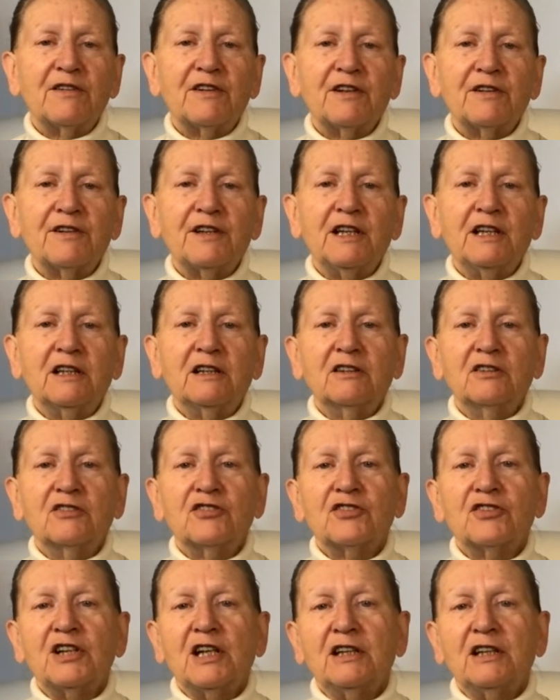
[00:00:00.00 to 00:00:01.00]
of the
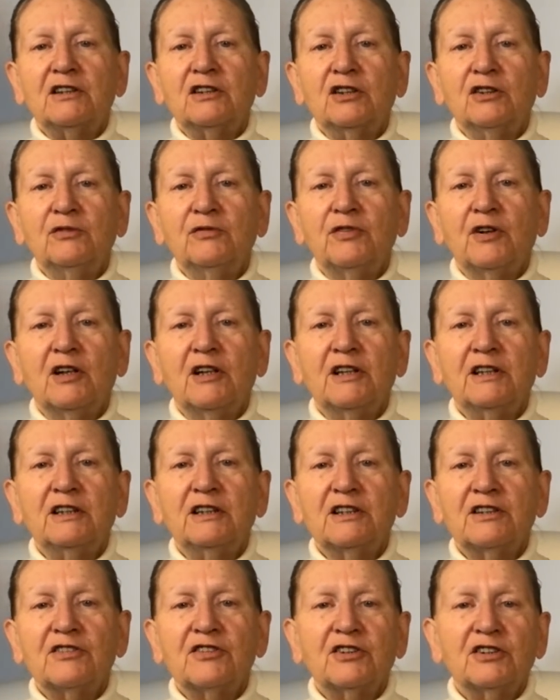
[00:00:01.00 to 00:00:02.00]
things that you
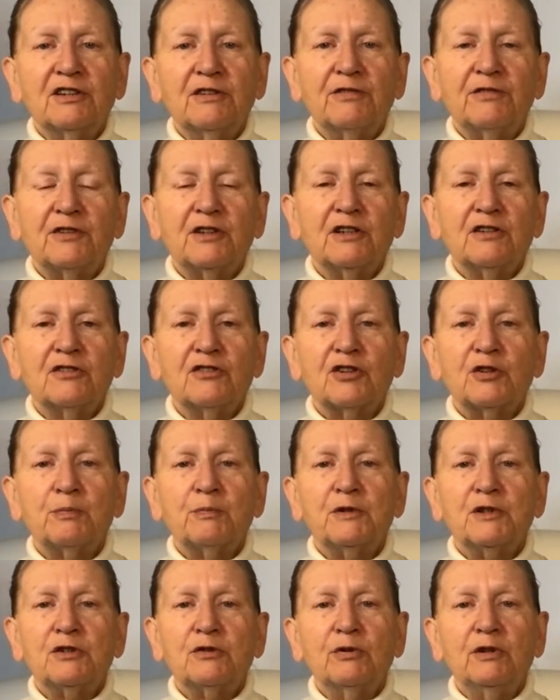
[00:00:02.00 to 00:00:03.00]
find as a difference
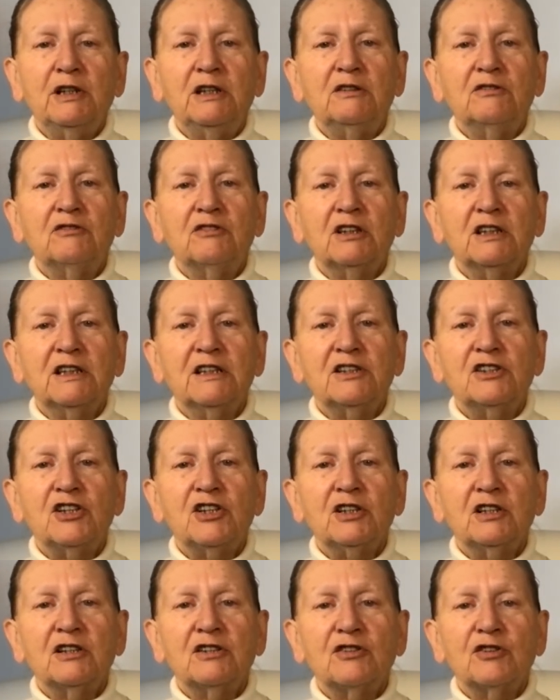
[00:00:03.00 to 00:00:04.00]
between
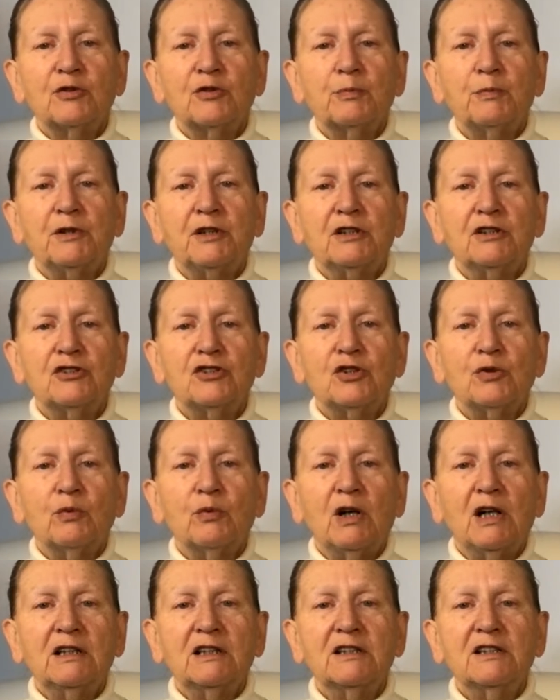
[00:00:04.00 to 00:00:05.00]
religion and
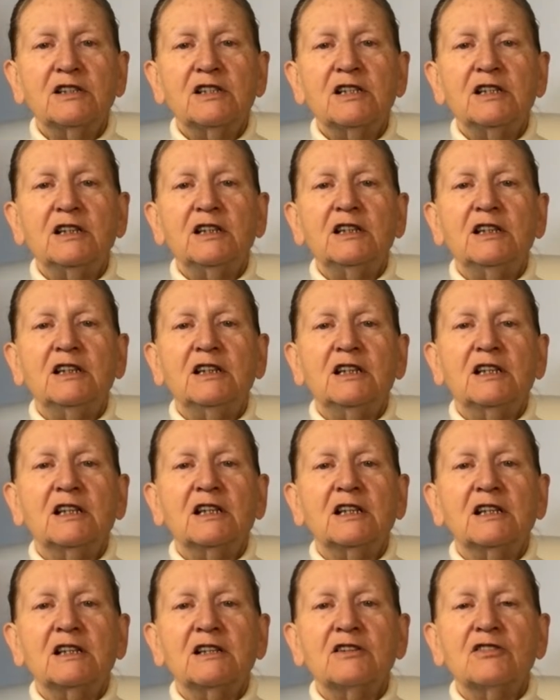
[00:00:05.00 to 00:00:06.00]
spirituality
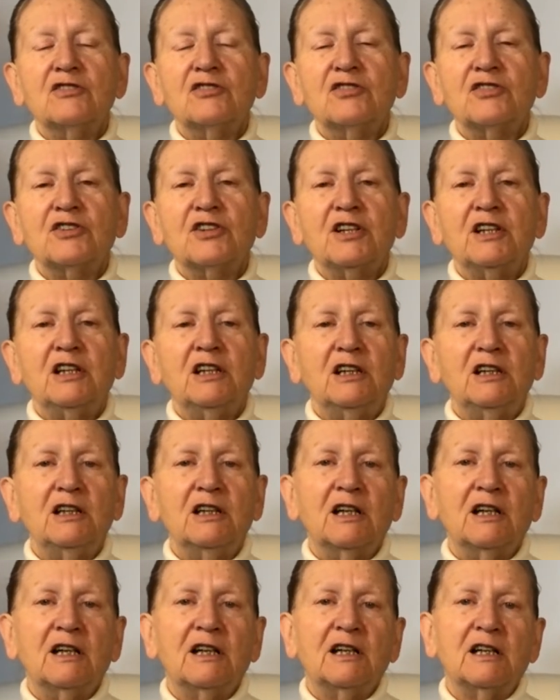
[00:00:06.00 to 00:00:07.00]
is
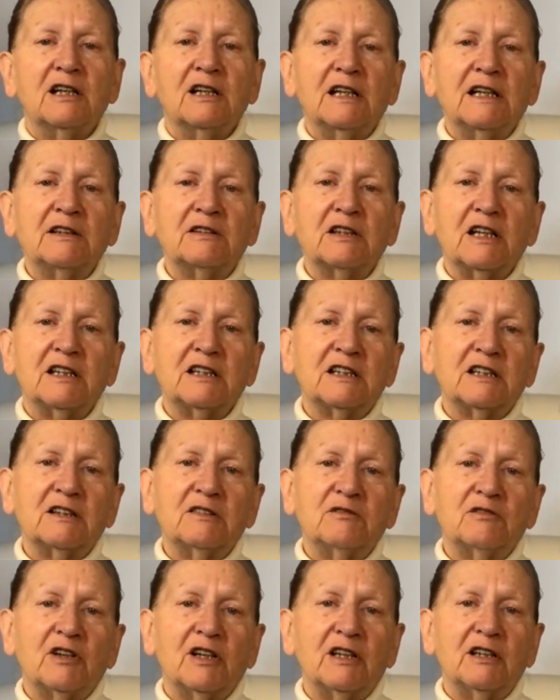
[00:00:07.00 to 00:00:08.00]
and
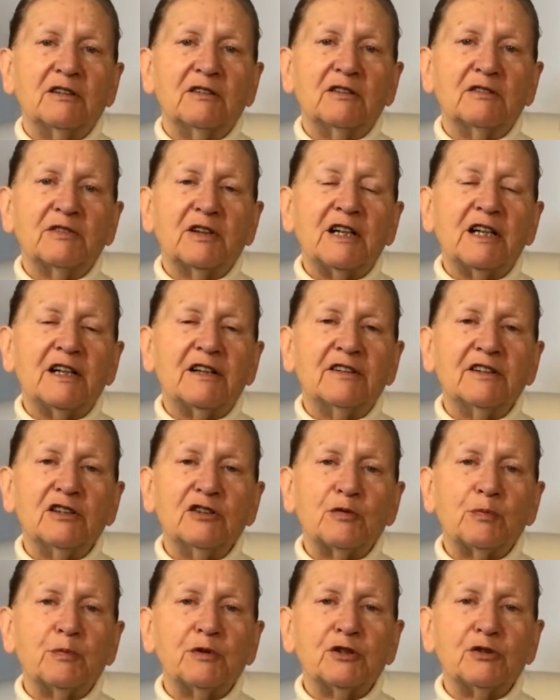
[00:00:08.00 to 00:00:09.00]
it
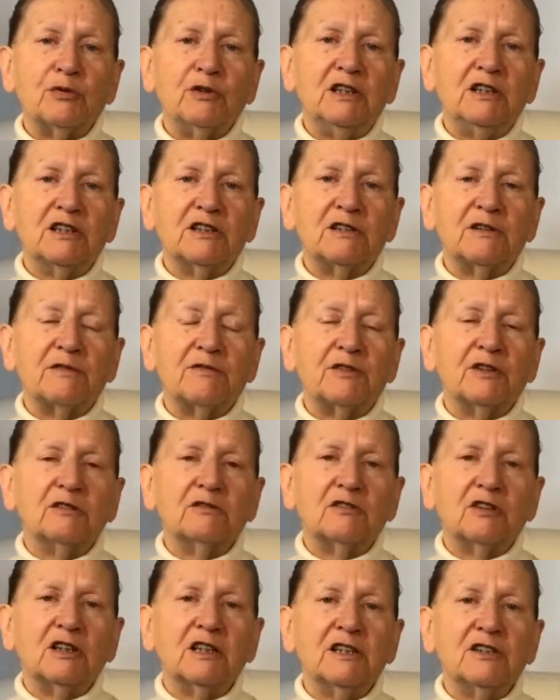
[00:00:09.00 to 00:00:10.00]
varies between the
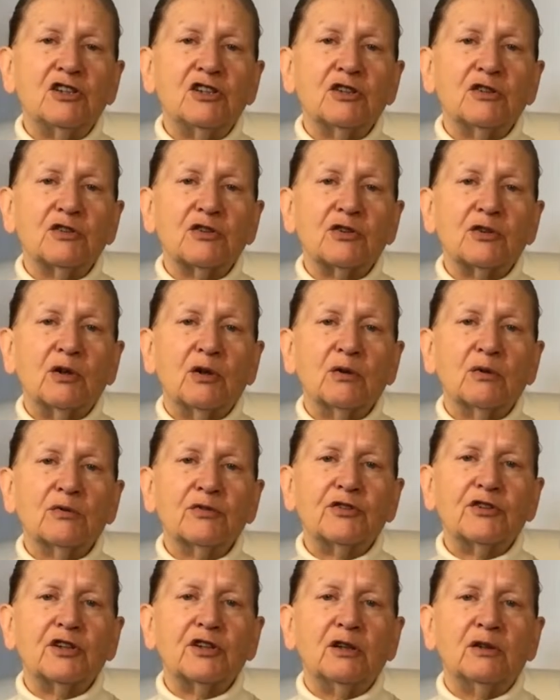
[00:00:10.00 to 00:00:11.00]
different religions
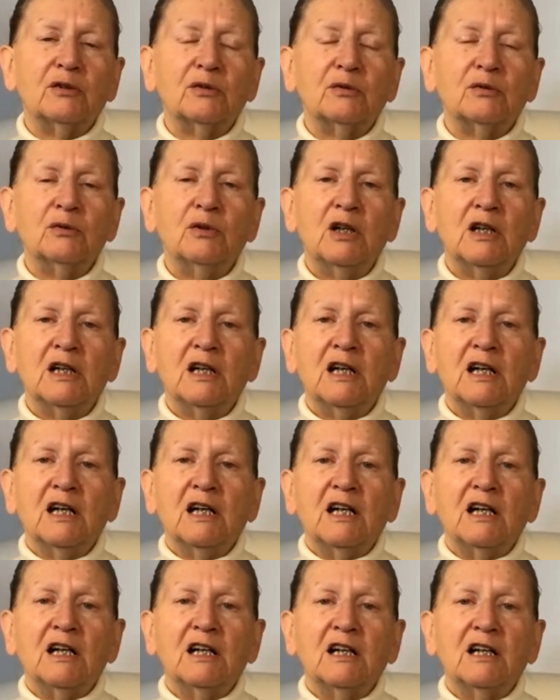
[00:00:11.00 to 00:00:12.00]
also,
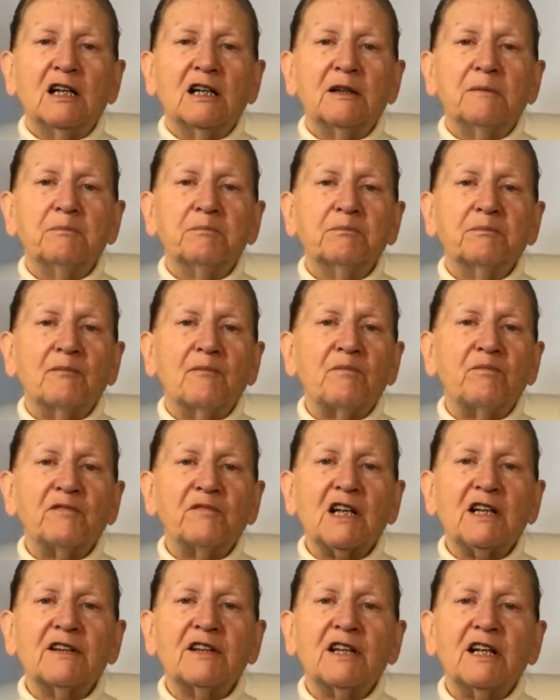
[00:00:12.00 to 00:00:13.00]
and
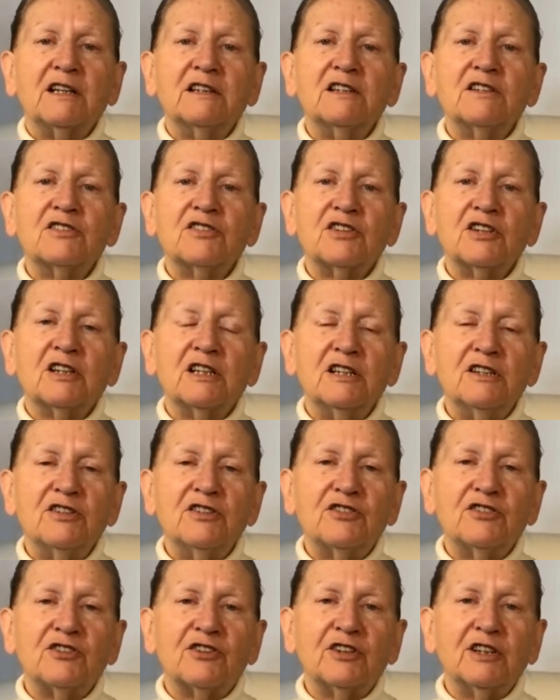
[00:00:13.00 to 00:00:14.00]
that is the
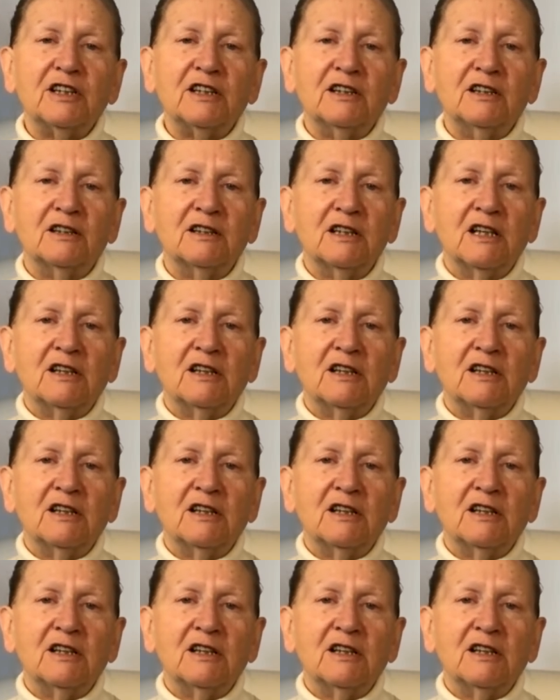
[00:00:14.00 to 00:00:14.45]
history